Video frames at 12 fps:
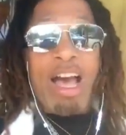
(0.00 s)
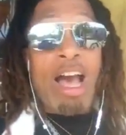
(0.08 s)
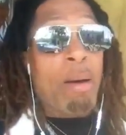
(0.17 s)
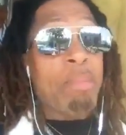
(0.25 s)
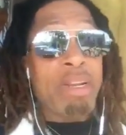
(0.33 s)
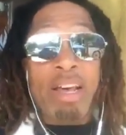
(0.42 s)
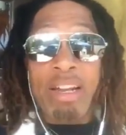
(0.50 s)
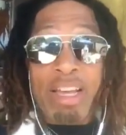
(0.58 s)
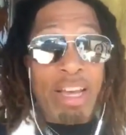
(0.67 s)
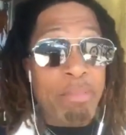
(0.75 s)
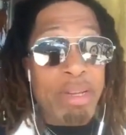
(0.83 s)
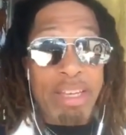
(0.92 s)
I'm in
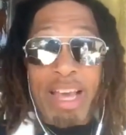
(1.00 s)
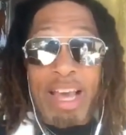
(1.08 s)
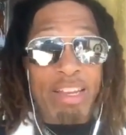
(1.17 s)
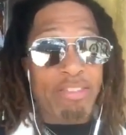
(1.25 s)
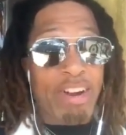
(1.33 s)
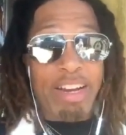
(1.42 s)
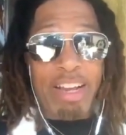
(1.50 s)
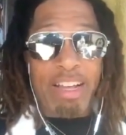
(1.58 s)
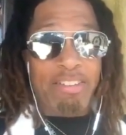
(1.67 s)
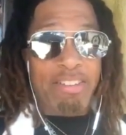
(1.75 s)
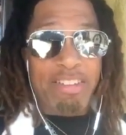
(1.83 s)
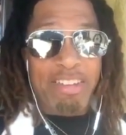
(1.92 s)
LA. I'm in Cali right now.
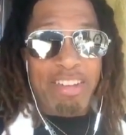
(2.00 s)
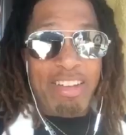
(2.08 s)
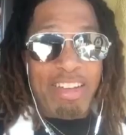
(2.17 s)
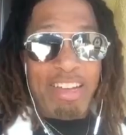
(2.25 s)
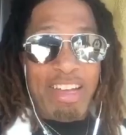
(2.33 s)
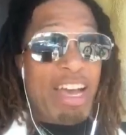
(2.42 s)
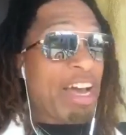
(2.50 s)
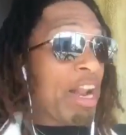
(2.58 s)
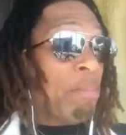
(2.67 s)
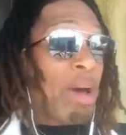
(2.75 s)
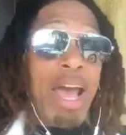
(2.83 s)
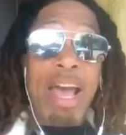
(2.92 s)
And
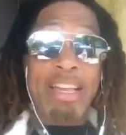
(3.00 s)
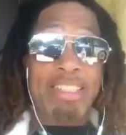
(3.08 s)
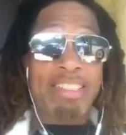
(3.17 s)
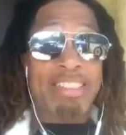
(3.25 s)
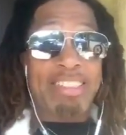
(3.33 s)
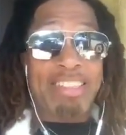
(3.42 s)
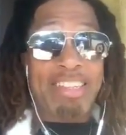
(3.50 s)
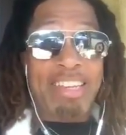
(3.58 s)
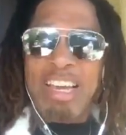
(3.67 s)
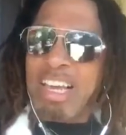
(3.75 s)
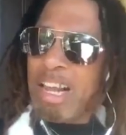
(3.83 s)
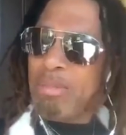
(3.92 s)
I'm
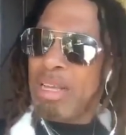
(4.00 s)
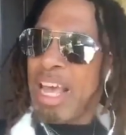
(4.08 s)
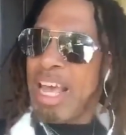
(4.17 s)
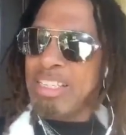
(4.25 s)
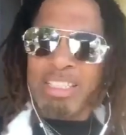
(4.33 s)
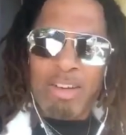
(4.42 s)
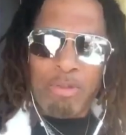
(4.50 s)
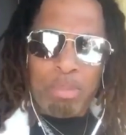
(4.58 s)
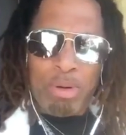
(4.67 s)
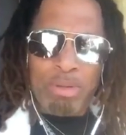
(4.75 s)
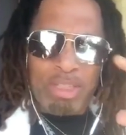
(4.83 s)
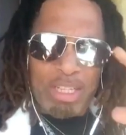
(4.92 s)
going to ask another
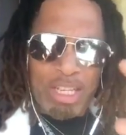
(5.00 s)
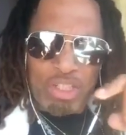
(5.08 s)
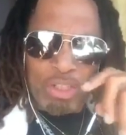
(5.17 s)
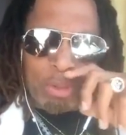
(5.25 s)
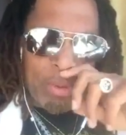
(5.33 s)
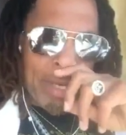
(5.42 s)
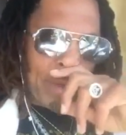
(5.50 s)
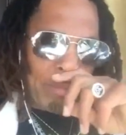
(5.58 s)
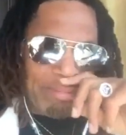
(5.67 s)
person. I should do that.